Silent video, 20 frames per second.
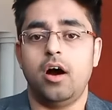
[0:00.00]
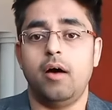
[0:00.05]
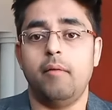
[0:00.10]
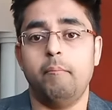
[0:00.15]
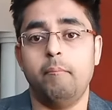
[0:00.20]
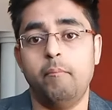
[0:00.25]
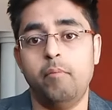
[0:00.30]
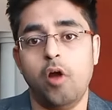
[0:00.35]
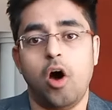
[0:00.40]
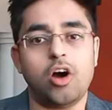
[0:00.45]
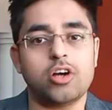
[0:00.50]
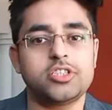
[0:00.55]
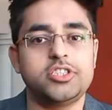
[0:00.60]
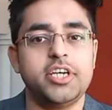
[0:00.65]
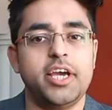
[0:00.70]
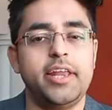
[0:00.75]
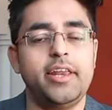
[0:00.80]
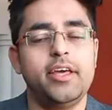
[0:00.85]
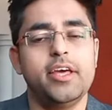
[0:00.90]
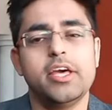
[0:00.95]
a
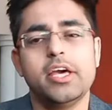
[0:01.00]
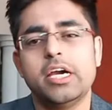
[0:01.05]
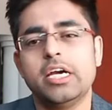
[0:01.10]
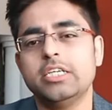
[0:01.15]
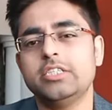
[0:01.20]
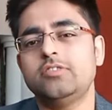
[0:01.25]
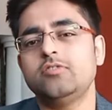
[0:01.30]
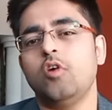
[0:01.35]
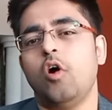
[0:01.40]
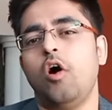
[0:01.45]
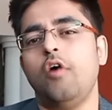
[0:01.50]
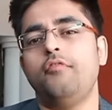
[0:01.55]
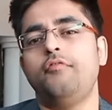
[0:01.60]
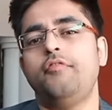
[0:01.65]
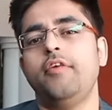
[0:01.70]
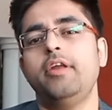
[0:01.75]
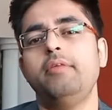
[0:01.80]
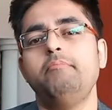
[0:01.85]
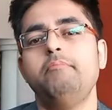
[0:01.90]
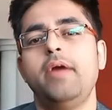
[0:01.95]
blockchain is
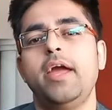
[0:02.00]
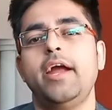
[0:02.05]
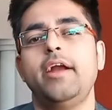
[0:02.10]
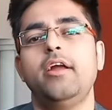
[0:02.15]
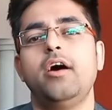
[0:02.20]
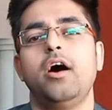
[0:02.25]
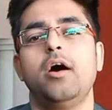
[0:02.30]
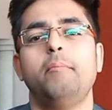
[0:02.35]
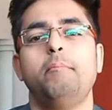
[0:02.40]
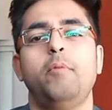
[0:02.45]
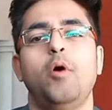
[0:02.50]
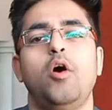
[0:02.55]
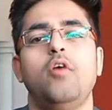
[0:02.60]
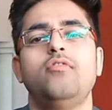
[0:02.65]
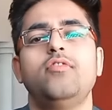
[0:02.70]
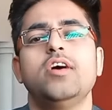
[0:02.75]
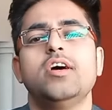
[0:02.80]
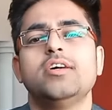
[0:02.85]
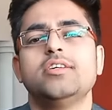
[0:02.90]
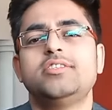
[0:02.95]
often made up
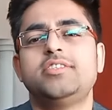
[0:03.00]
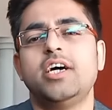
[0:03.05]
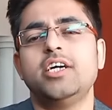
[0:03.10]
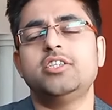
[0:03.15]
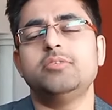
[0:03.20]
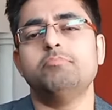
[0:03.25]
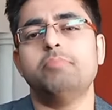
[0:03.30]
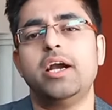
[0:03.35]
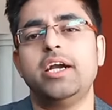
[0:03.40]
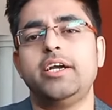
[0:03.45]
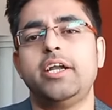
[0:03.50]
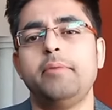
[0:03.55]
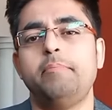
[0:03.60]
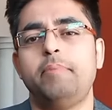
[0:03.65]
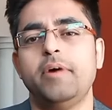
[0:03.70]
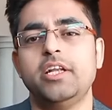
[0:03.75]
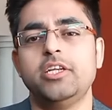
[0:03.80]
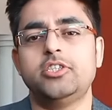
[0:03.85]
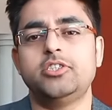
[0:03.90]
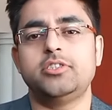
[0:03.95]
of such
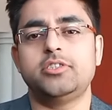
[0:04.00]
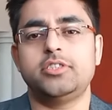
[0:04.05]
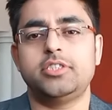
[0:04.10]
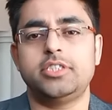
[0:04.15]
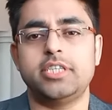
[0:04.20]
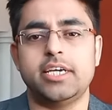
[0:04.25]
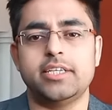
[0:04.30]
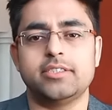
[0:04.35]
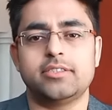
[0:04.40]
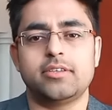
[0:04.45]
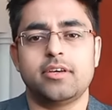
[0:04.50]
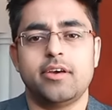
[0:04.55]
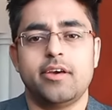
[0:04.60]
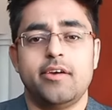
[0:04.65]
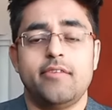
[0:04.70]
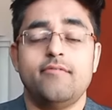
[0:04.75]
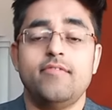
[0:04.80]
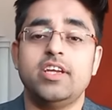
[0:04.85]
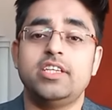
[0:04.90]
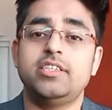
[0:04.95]
multiple chains
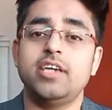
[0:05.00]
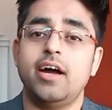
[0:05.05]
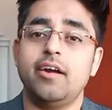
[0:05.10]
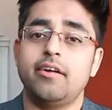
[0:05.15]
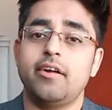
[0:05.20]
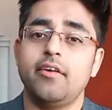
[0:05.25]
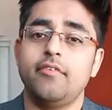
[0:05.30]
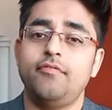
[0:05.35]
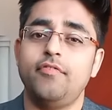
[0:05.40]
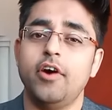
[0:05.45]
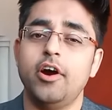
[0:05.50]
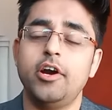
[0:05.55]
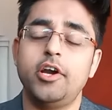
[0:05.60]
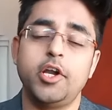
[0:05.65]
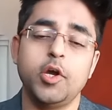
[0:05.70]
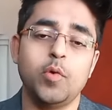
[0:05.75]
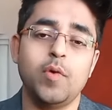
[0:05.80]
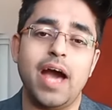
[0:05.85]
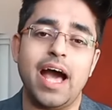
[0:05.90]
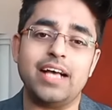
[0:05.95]
which are
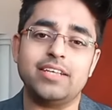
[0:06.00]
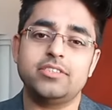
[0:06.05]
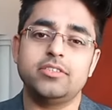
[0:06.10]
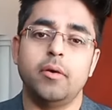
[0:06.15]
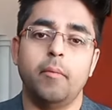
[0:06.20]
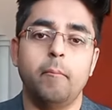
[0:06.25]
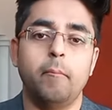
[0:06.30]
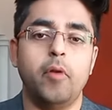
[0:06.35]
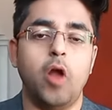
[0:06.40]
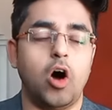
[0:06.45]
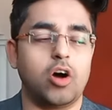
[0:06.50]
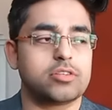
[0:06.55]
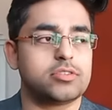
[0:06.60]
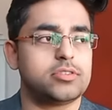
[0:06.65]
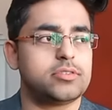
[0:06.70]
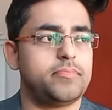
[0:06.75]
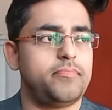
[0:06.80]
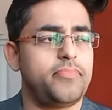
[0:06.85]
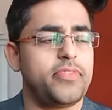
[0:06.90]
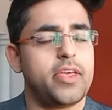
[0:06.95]
referred to as
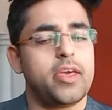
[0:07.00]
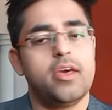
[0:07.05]
blocks.